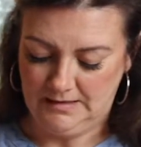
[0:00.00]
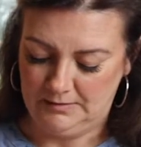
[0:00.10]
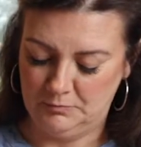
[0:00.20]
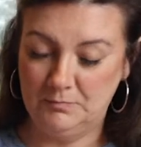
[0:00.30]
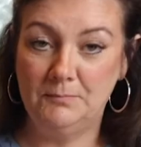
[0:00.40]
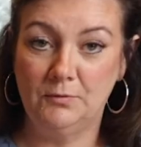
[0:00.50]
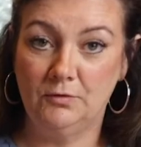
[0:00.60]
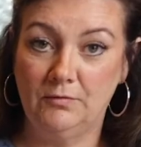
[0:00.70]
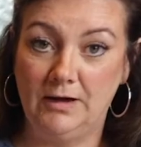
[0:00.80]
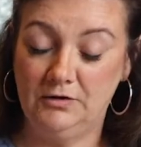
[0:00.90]
And remember,
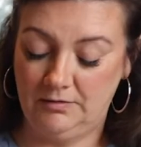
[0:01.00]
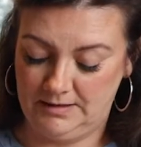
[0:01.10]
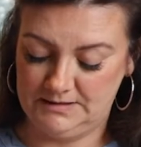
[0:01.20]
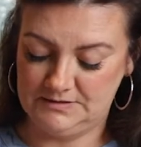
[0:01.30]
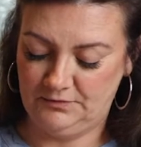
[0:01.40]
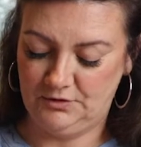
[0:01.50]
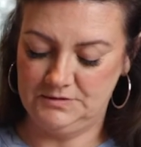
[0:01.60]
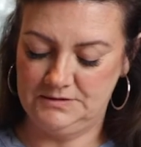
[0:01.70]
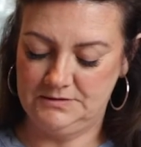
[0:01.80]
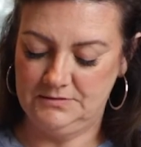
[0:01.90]
crack your eggs
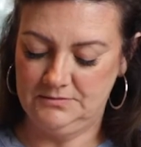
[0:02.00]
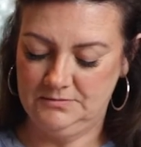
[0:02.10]
first